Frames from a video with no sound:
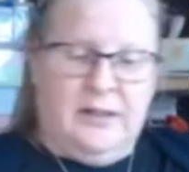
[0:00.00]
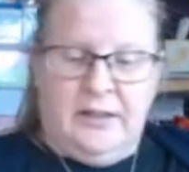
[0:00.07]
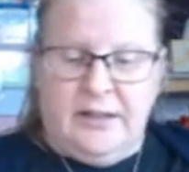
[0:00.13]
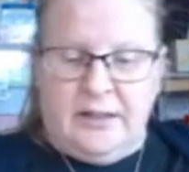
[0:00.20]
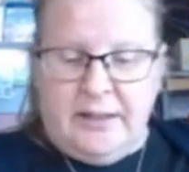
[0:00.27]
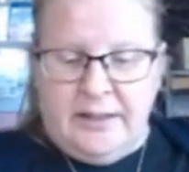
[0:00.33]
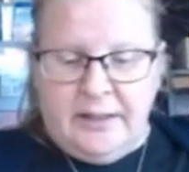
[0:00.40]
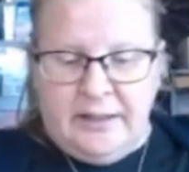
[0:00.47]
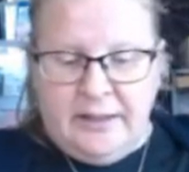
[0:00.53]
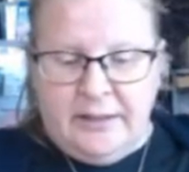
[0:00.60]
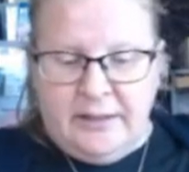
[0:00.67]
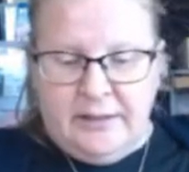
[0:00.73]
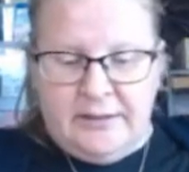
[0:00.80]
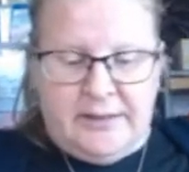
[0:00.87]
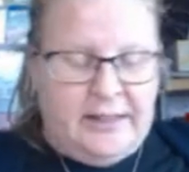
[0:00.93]

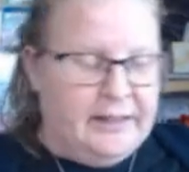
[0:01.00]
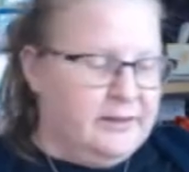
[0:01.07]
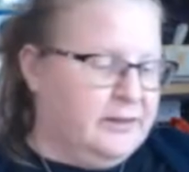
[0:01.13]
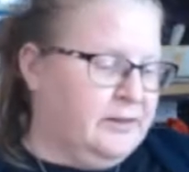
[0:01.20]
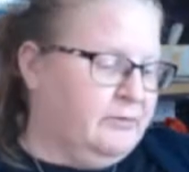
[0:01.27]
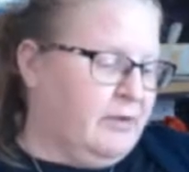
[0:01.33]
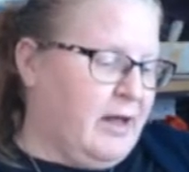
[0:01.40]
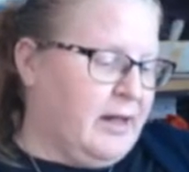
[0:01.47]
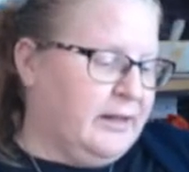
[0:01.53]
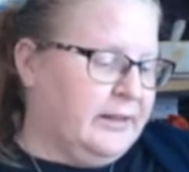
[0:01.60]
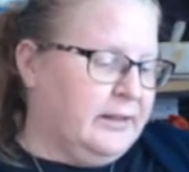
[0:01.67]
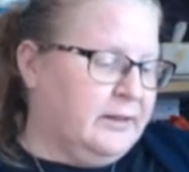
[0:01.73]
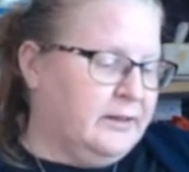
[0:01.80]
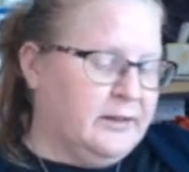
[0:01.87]
down in the valley.